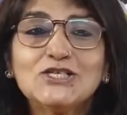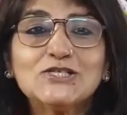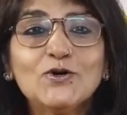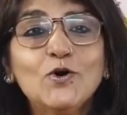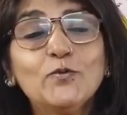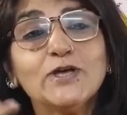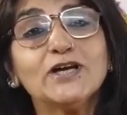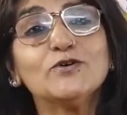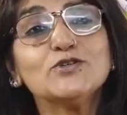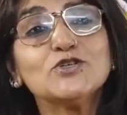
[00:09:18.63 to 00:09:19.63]
So we
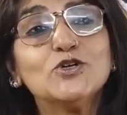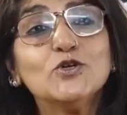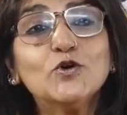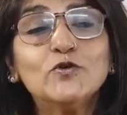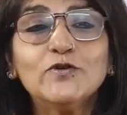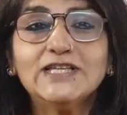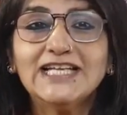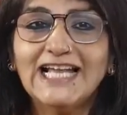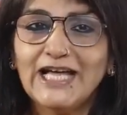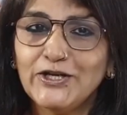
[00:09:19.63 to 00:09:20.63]
are going to look for the
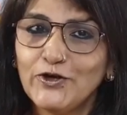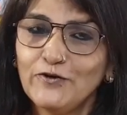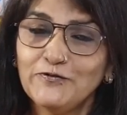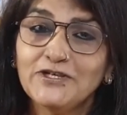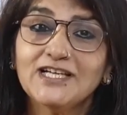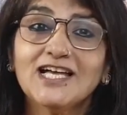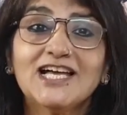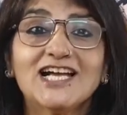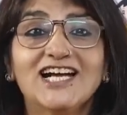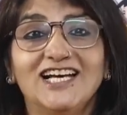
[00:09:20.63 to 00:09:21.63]
land of
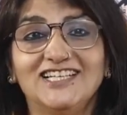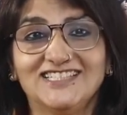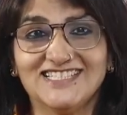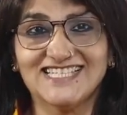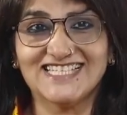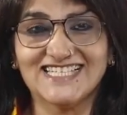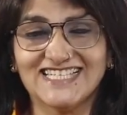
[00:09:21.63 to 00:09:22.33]
colors.